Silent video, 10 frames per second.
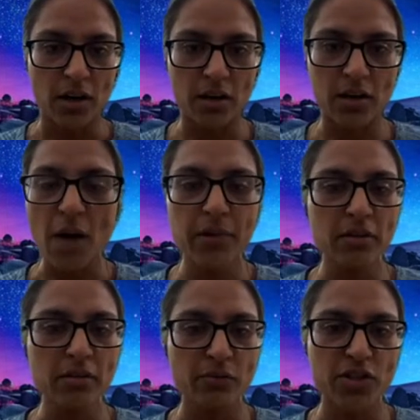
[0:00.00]
carbon,
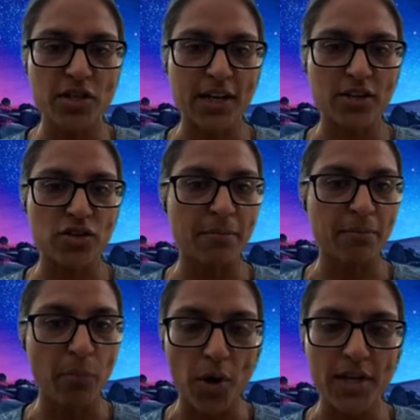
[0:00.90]
which is actually
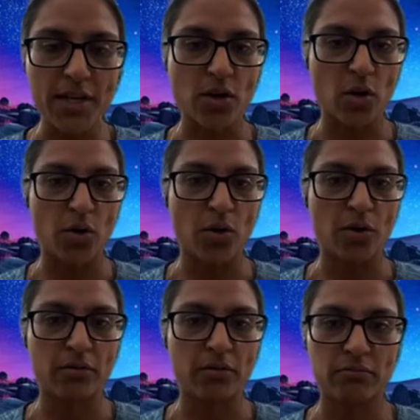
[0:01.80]
poised
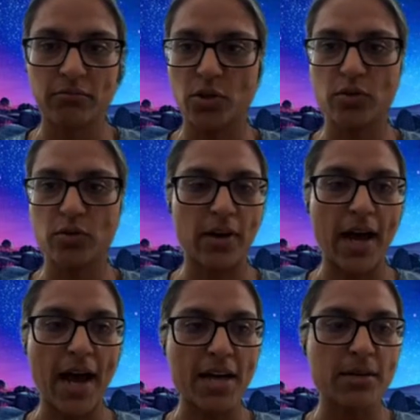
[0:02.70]
or,
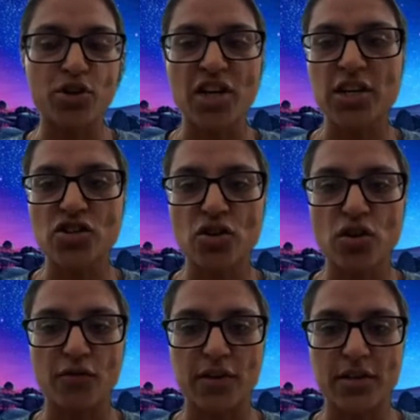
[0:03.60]
has a
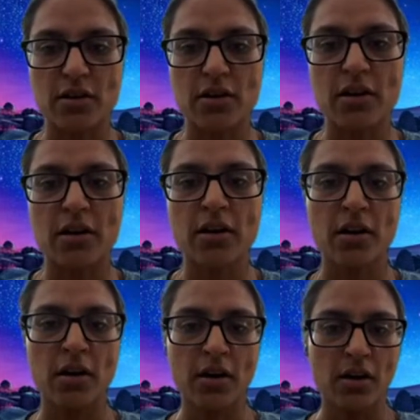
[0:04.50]
potential of a certain
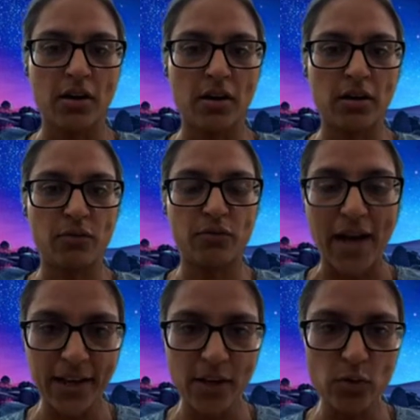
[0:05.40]

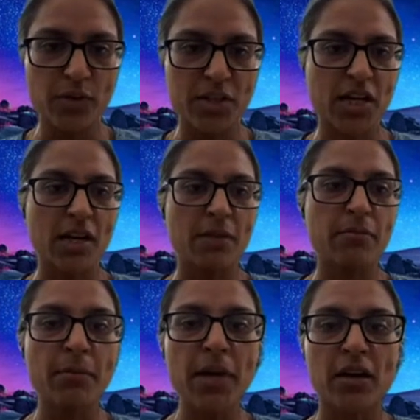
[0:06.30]
value, which
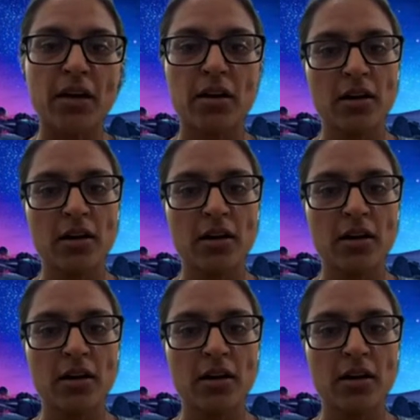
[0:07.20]
can mimic